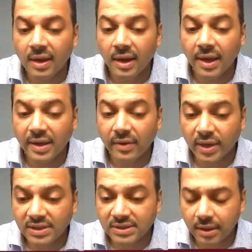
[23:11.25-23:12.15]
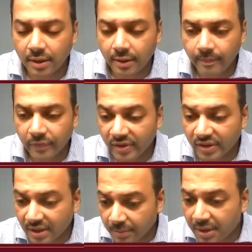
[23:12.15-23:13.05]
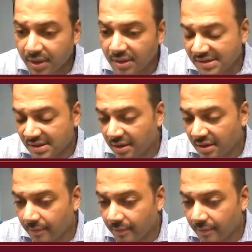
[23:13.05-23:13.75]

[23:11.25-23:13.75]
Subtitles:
Likewise, with chemicals,